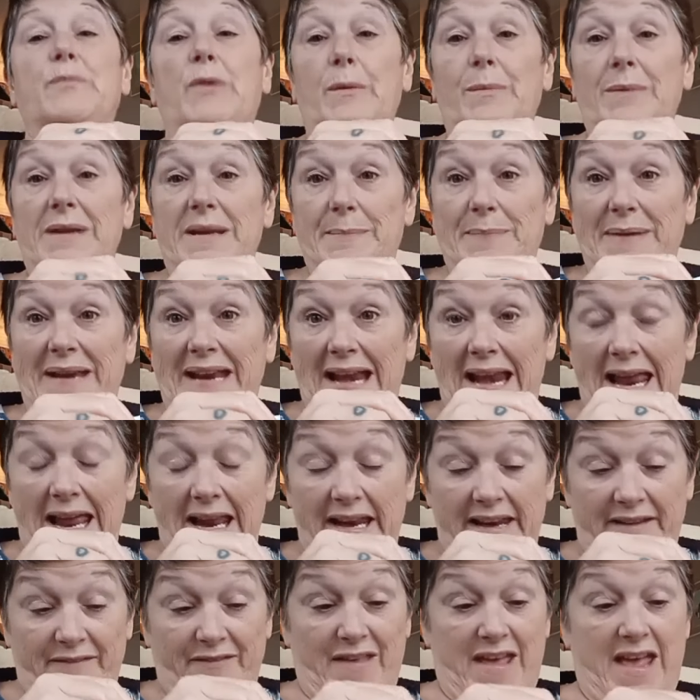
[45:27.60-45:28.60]
probably be
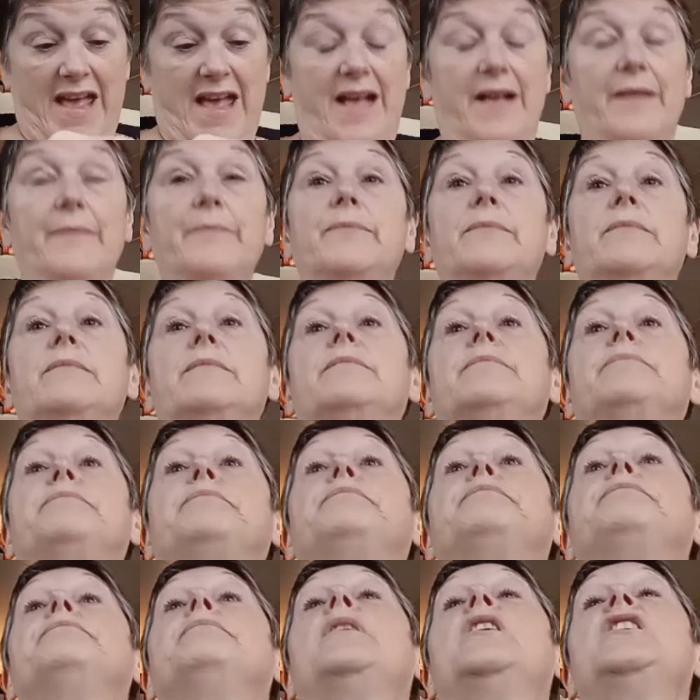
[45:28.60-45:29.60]
glad of that.
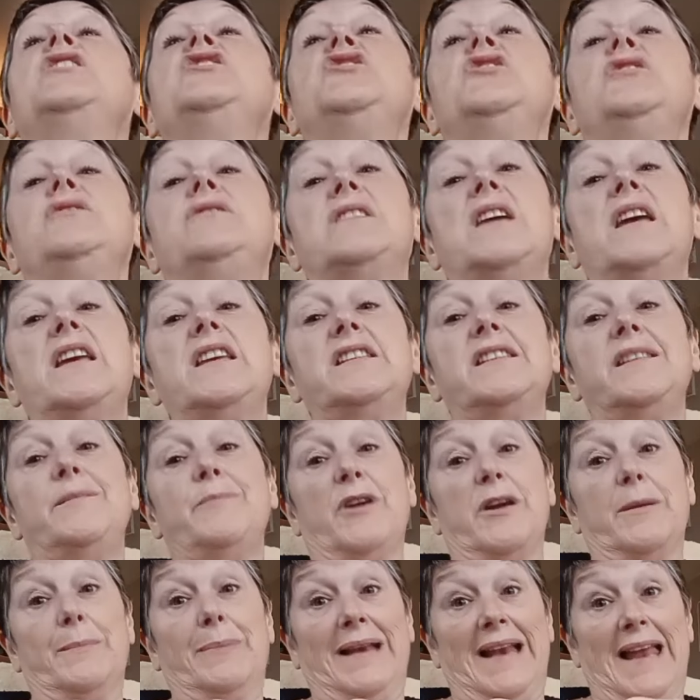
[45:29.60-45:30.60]
Mind you, Daisy
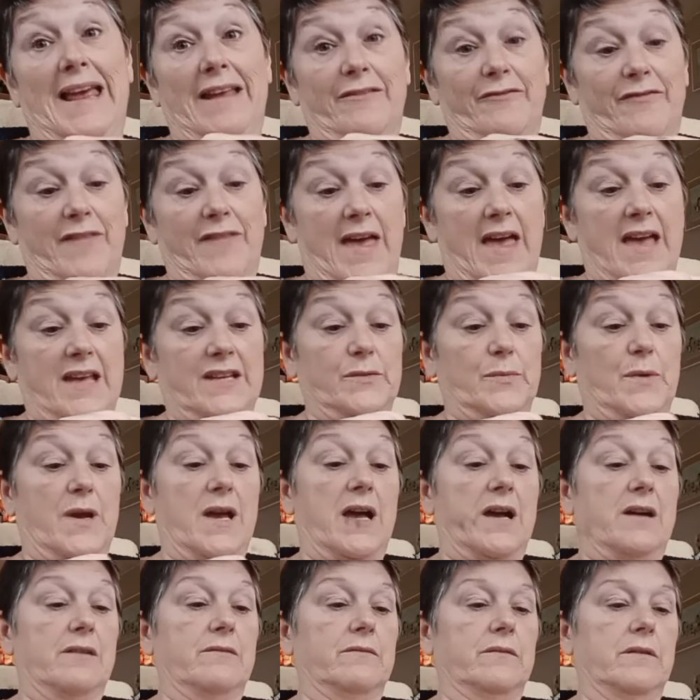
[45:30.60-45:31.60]
might be glad of that as
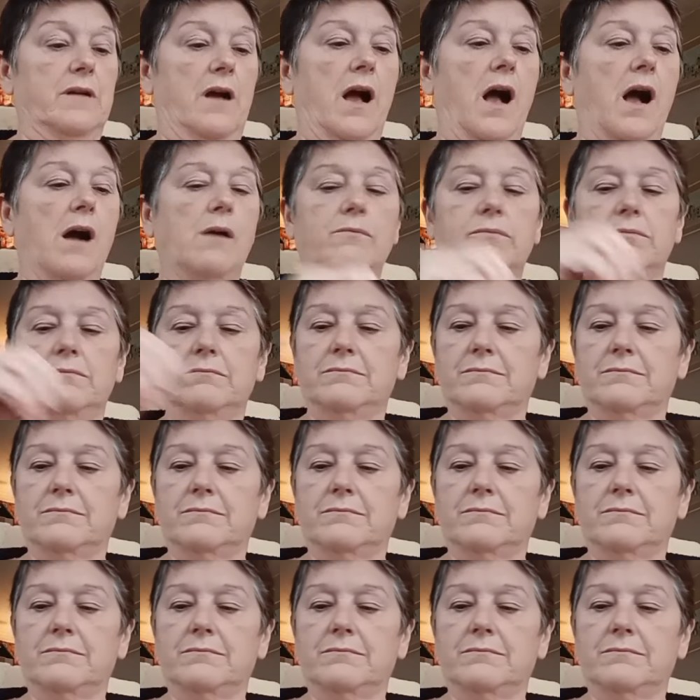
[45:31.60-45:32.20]
well. Oh!